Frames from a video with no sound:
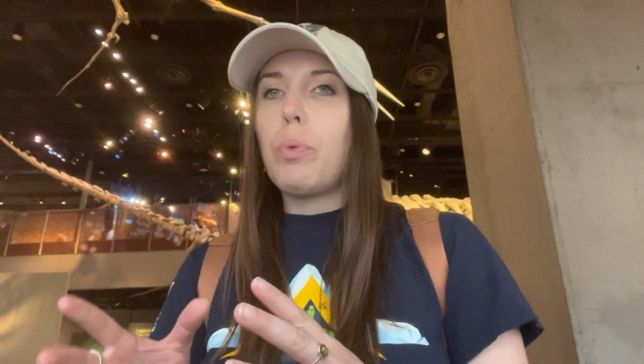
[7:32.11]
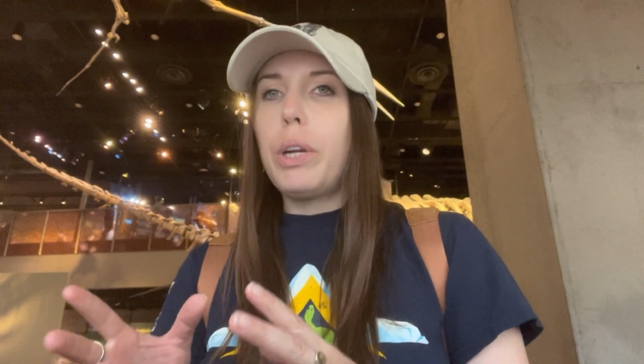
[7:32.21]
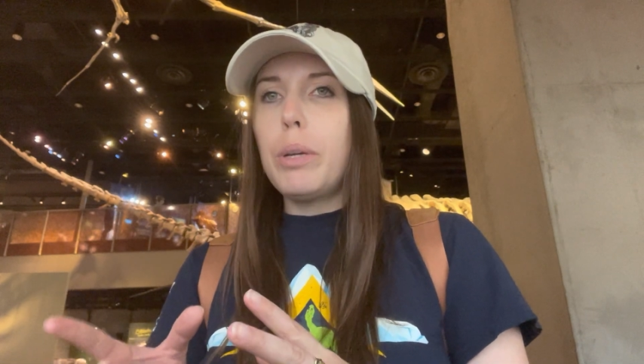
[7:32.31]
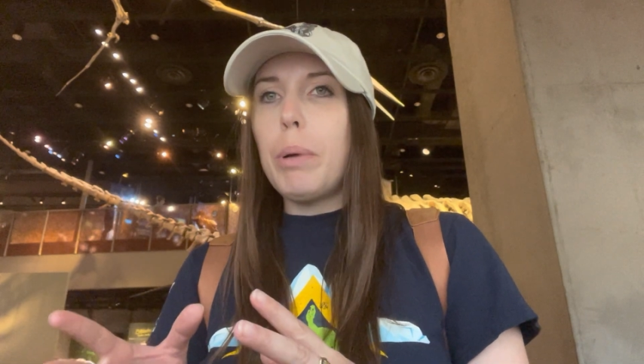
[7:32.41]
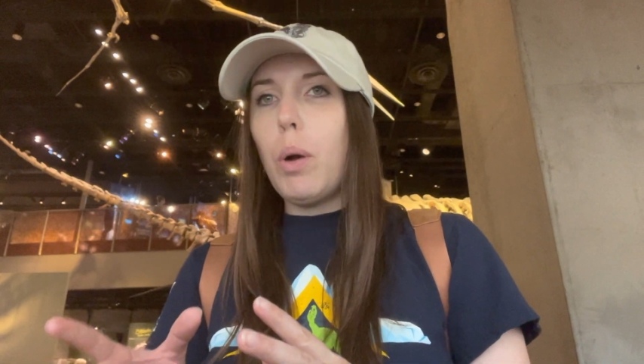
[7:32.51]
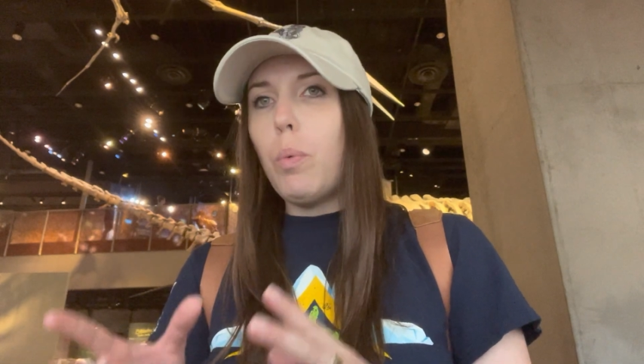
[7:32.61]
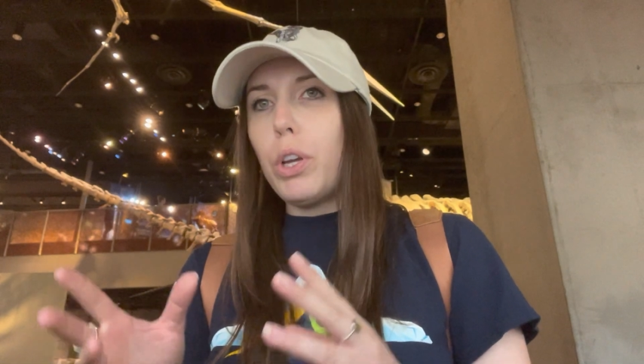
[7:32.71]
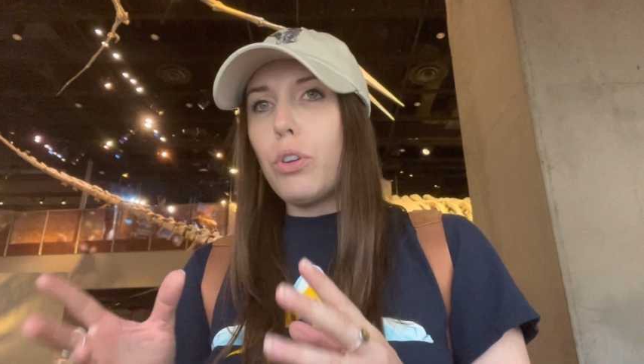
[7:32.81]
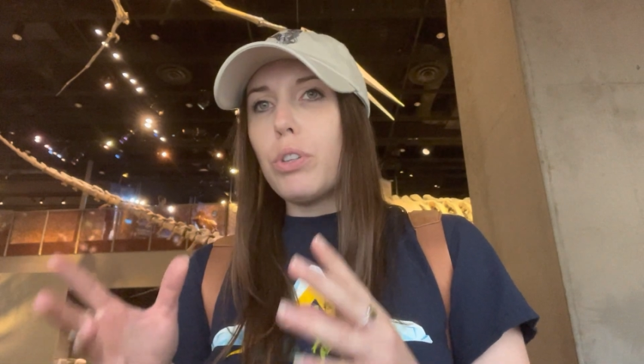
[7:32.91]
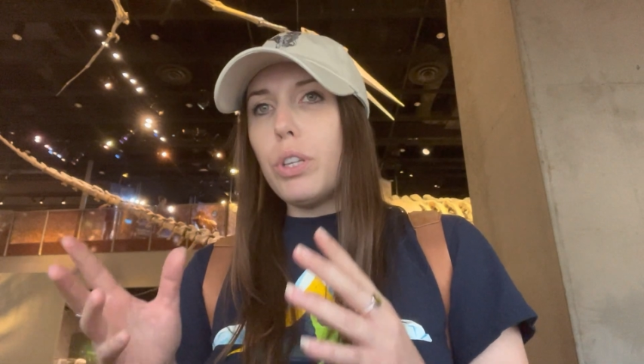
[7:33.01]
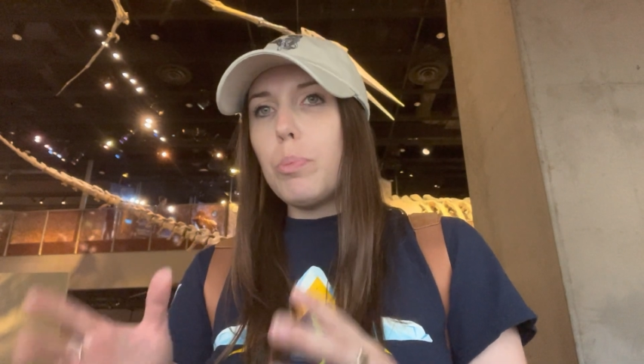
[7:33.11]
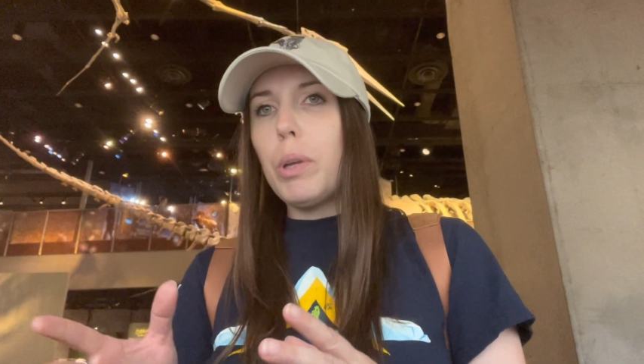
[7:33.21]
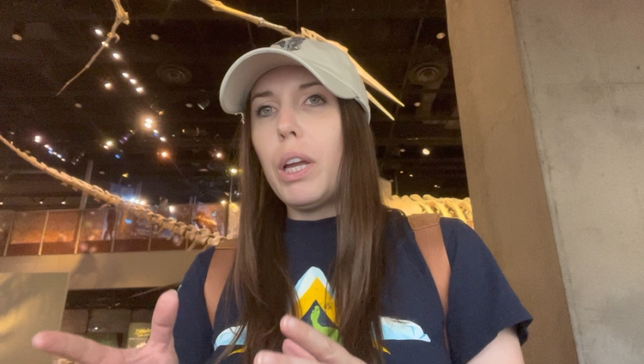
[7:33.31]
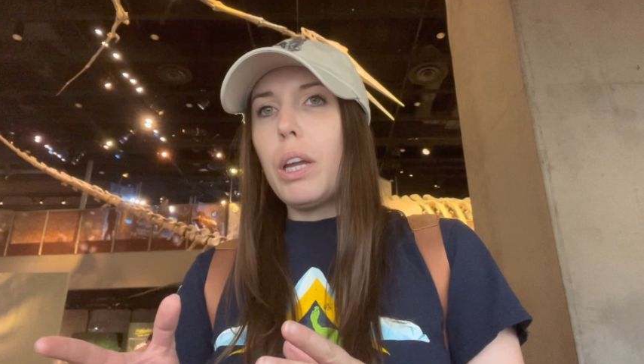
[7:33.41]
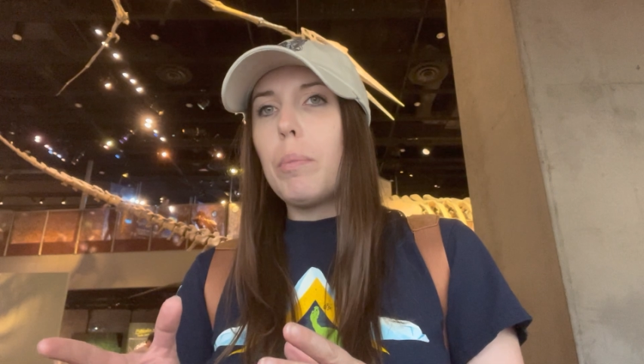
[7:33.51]
to read about what you're
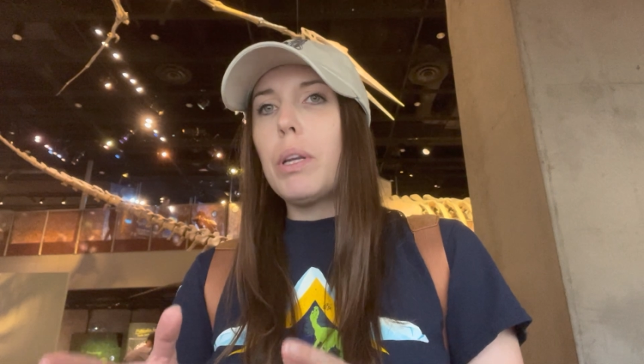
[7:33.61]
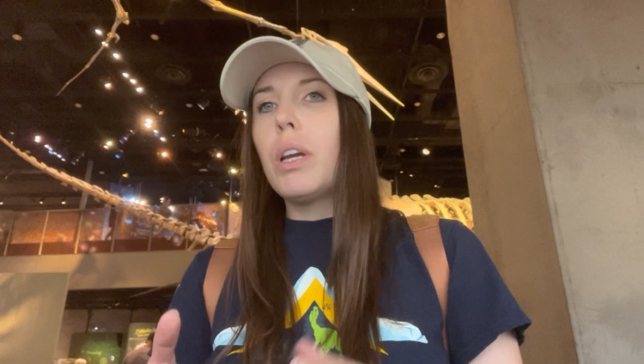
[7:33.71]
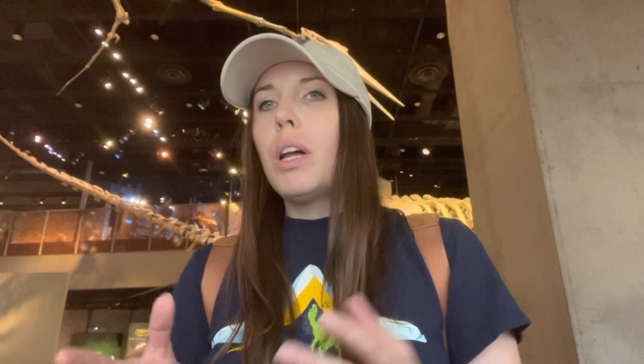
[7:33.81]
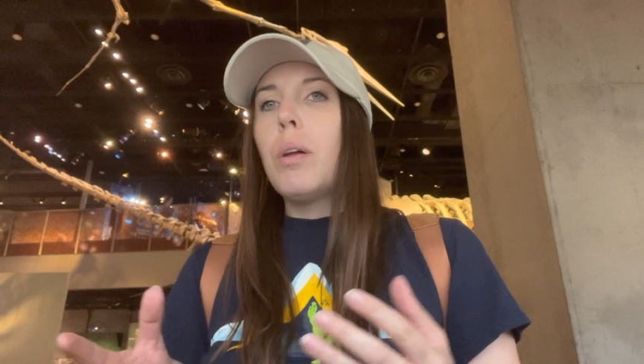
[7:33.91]
displaying, I mean,